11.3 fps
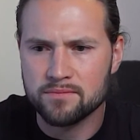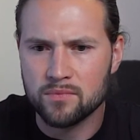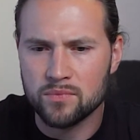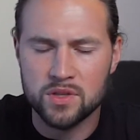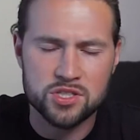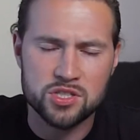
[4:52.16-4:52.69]

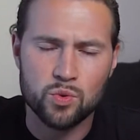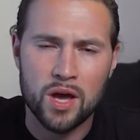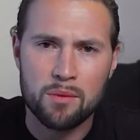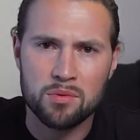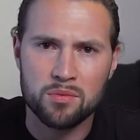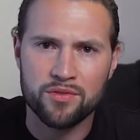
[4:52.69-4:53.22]
this is what
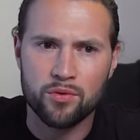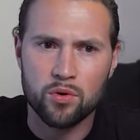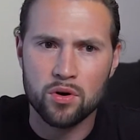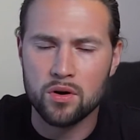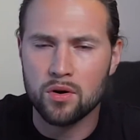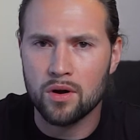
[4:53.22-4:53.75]
happened
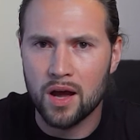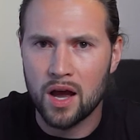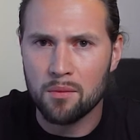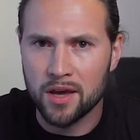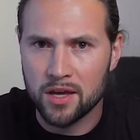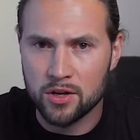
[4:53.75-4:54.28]
before. How
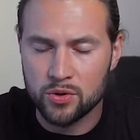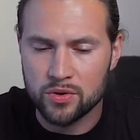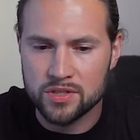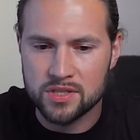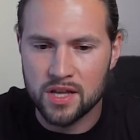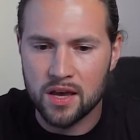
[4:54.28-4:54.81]
am I going to do
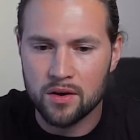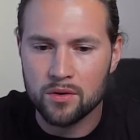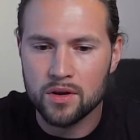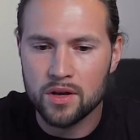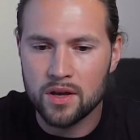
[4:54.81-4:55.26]
this now?